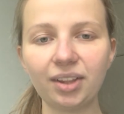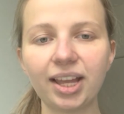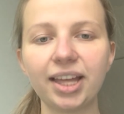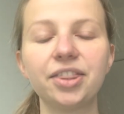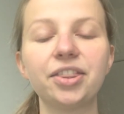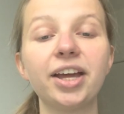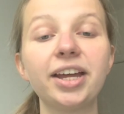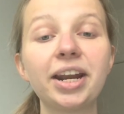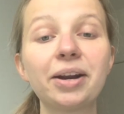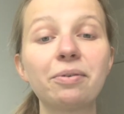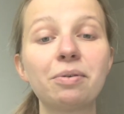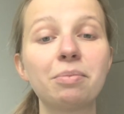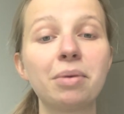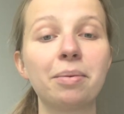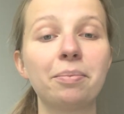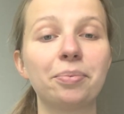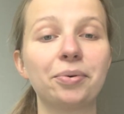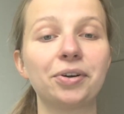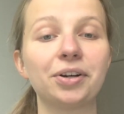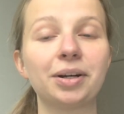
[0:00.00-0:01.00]
And then I
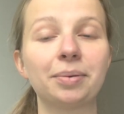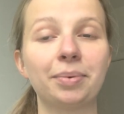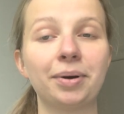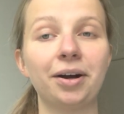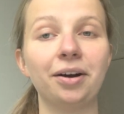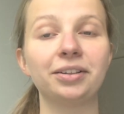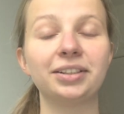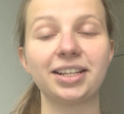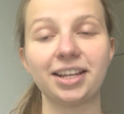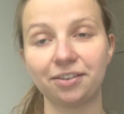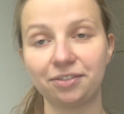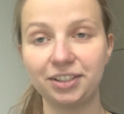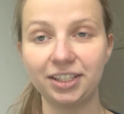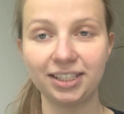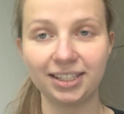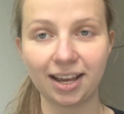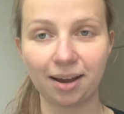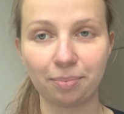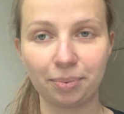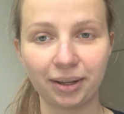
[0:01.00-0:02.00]
remembered about EFT
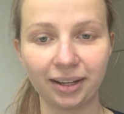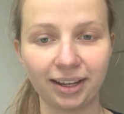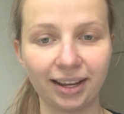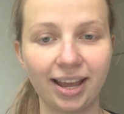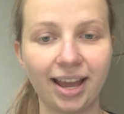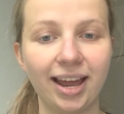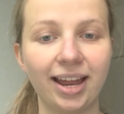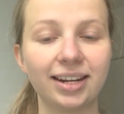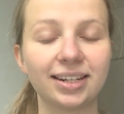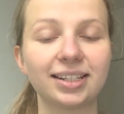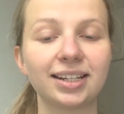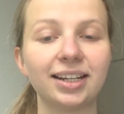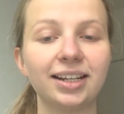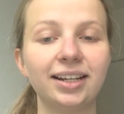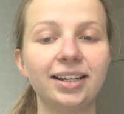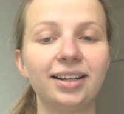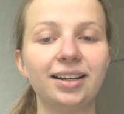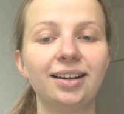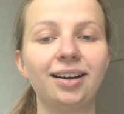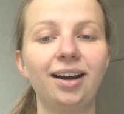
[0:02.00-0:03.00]
tapping, and
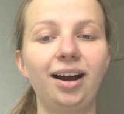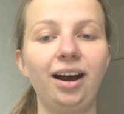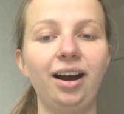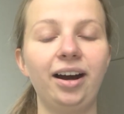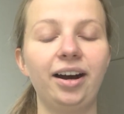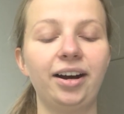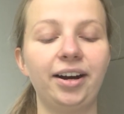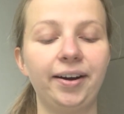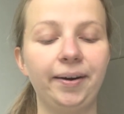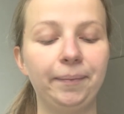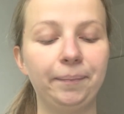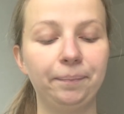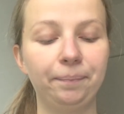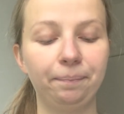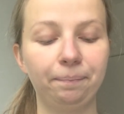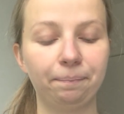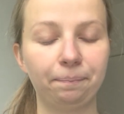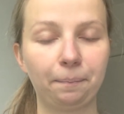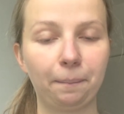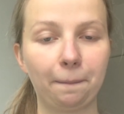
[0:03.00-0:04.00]
um,